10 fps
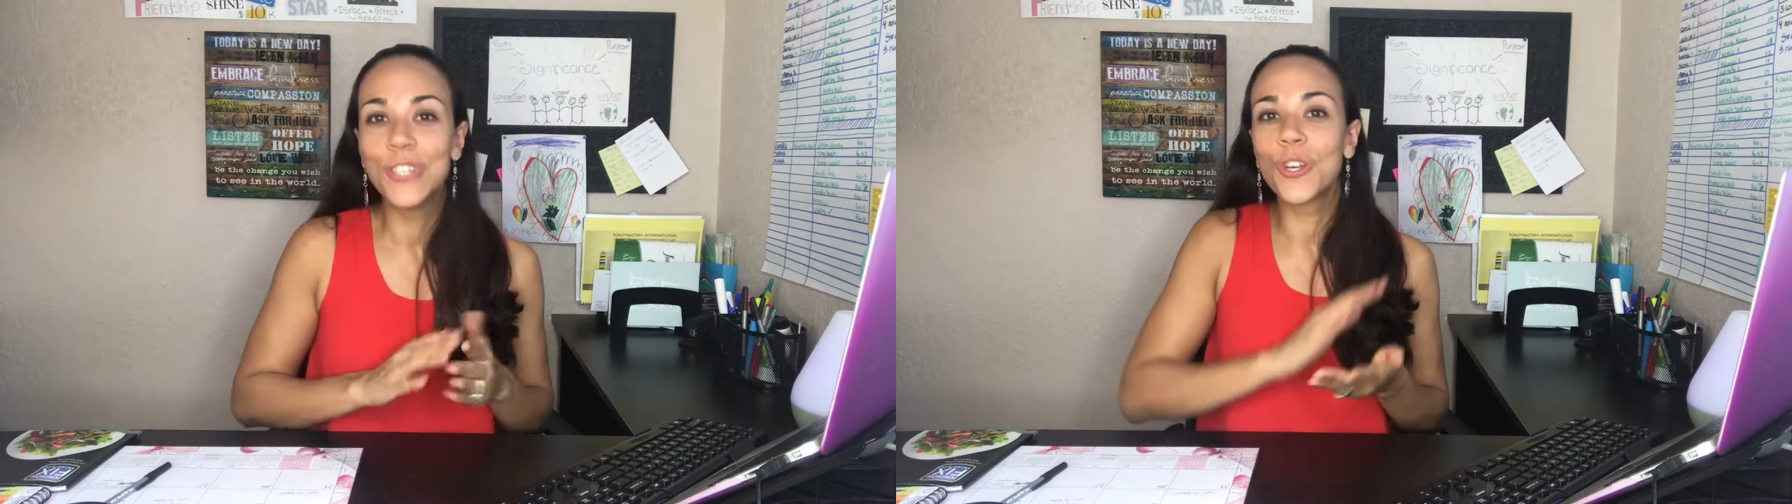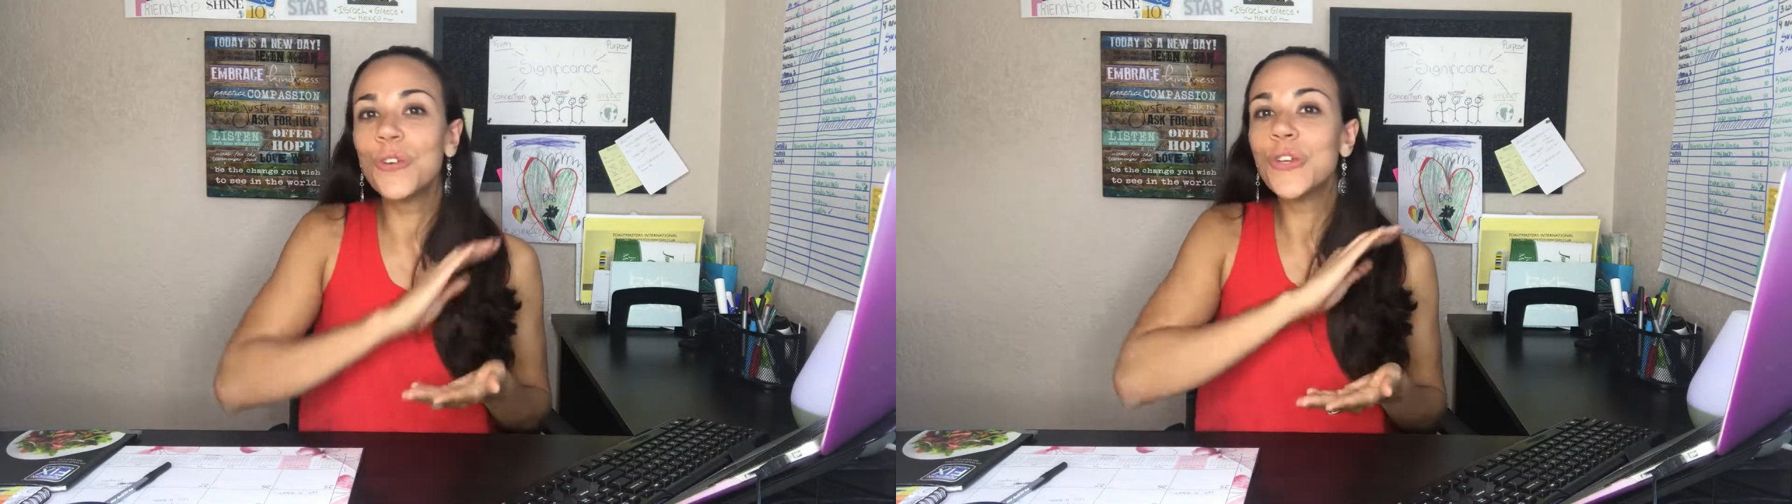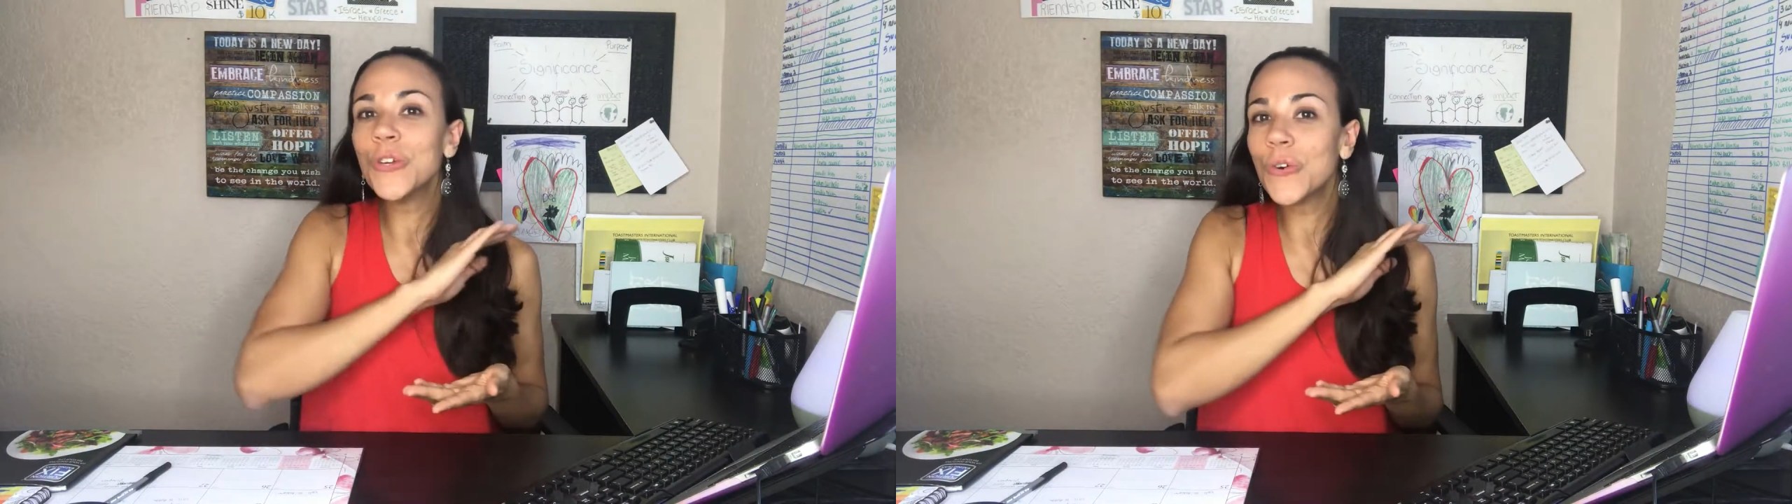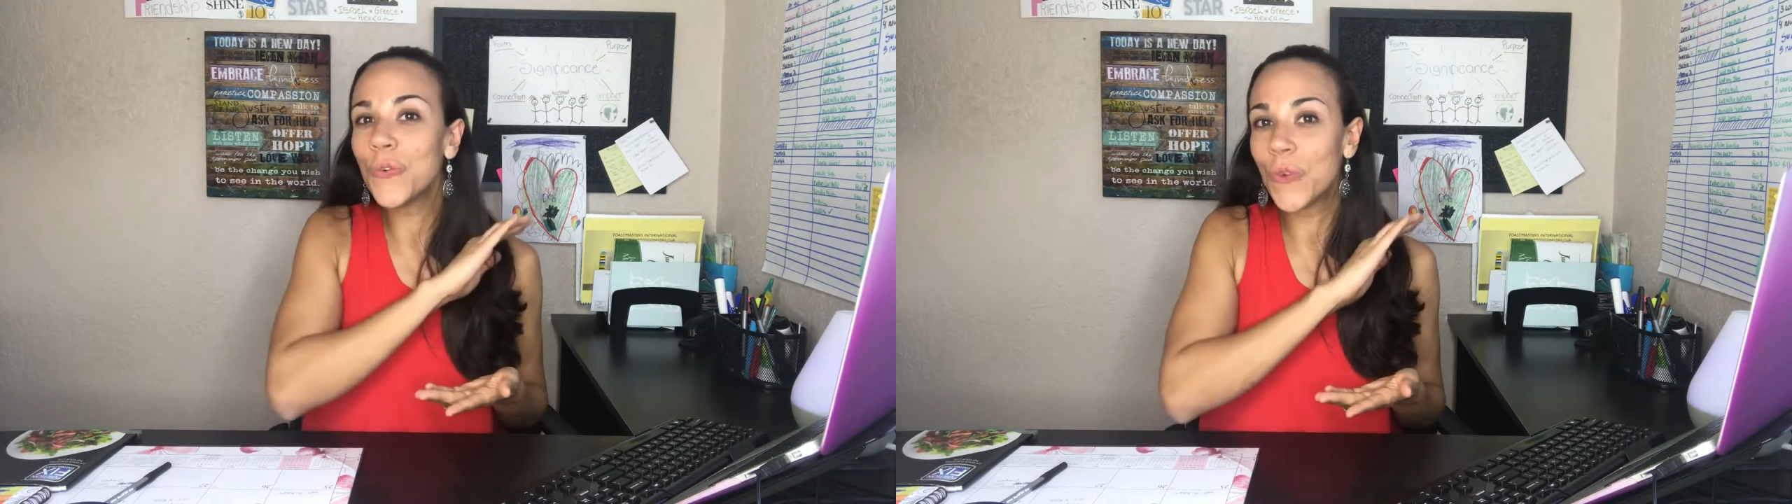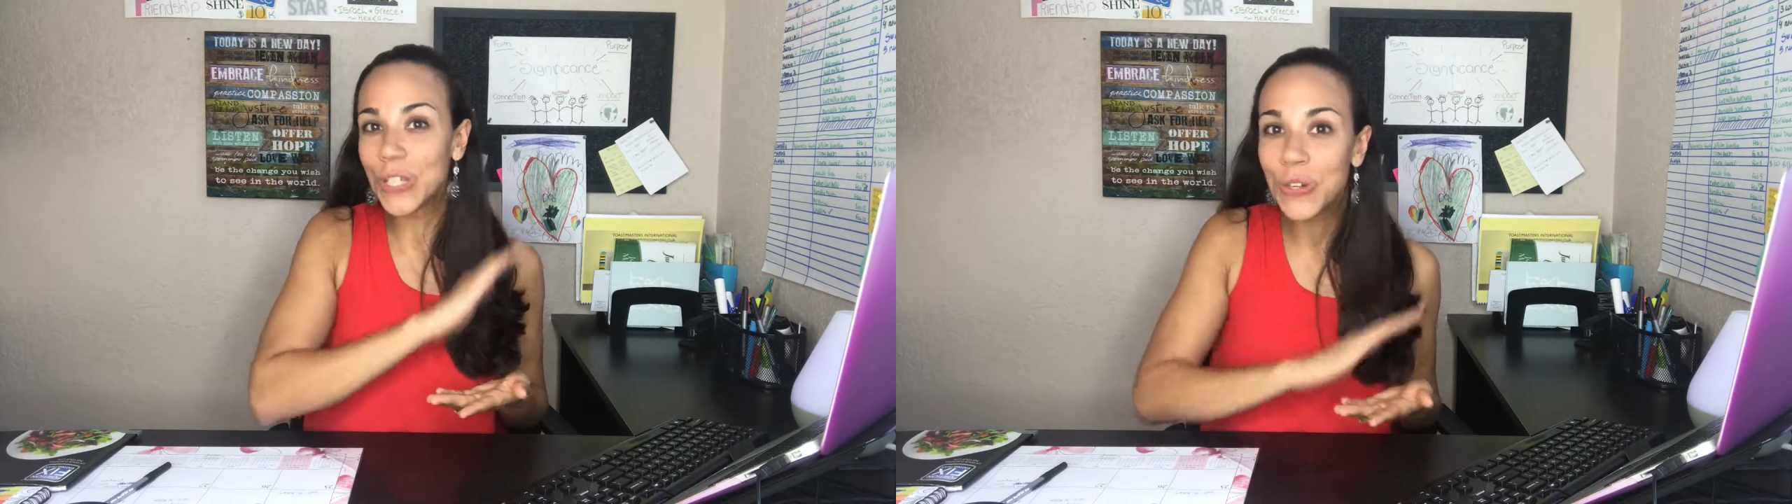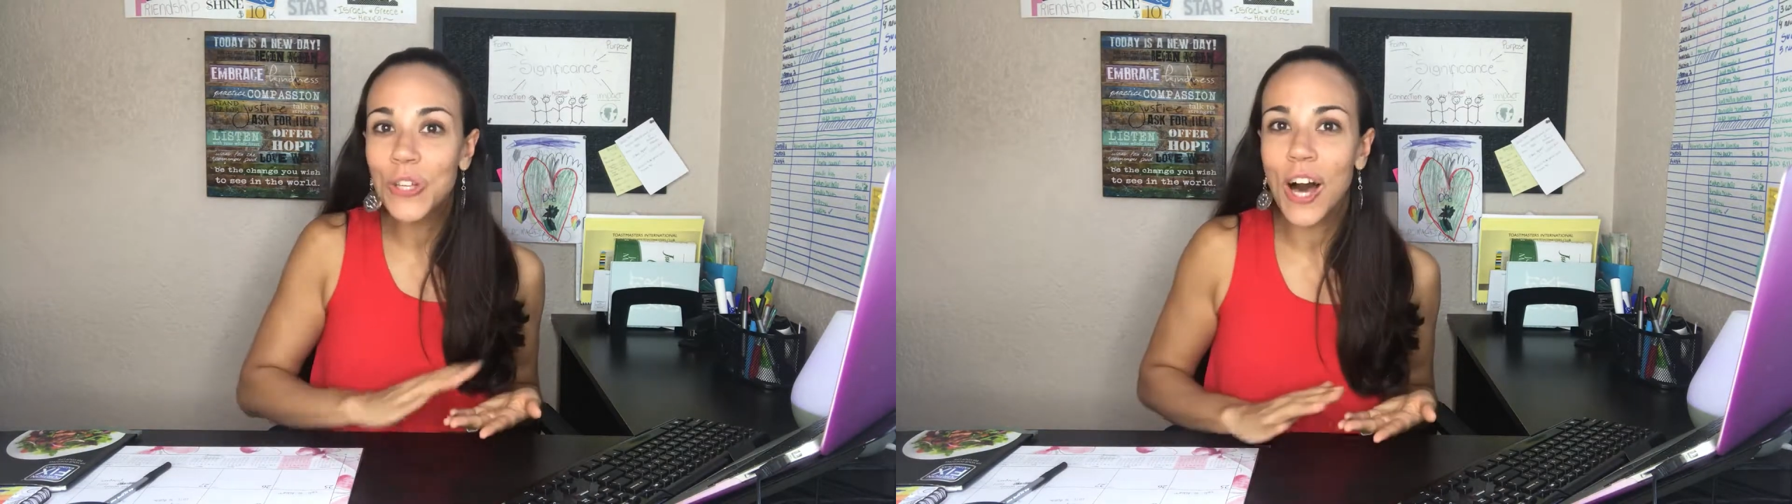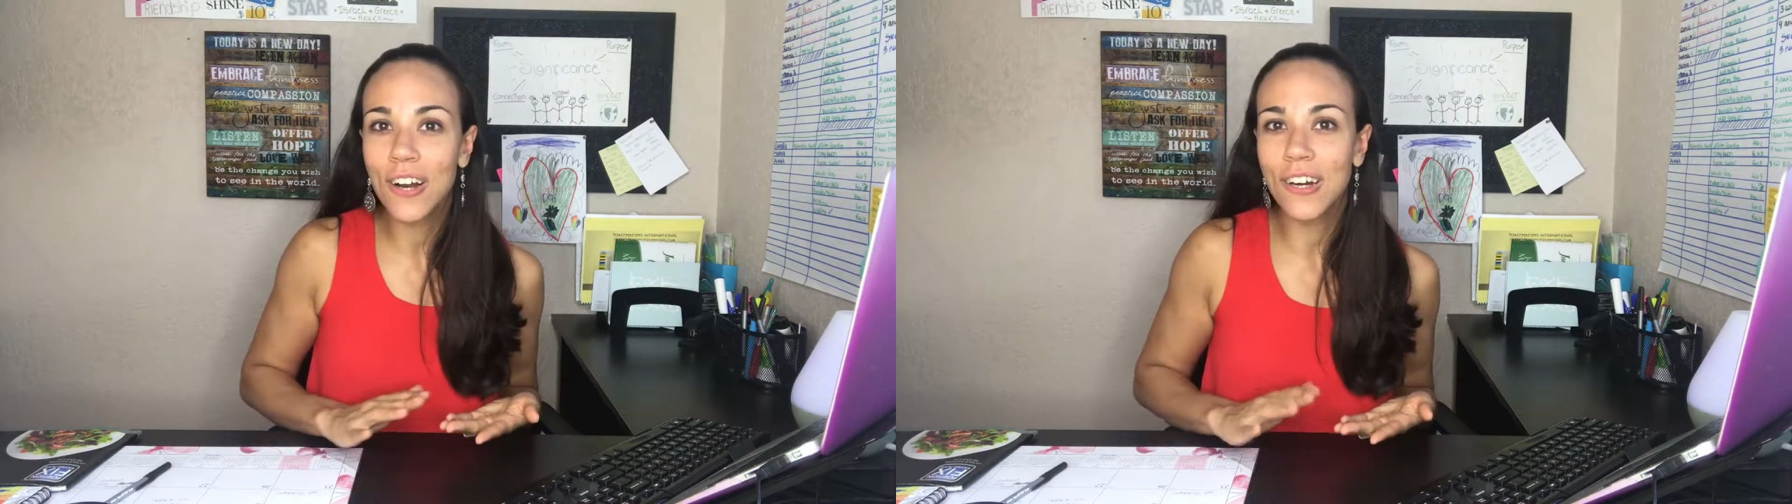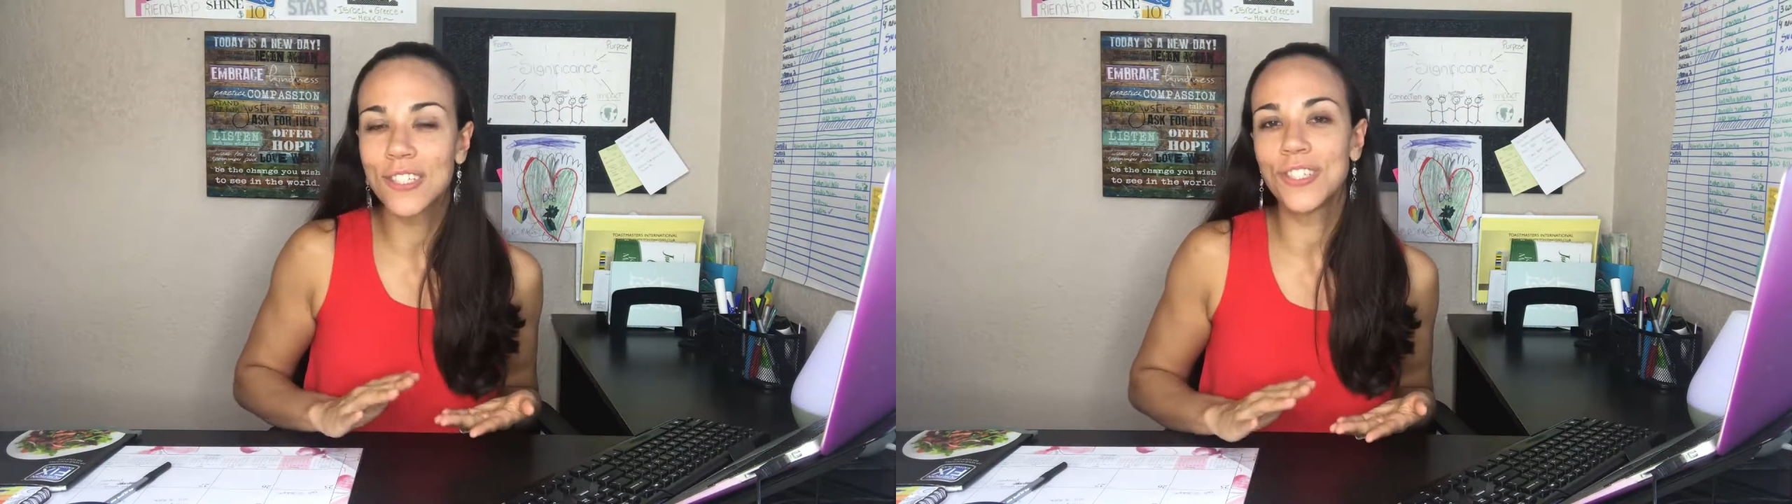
So when you log on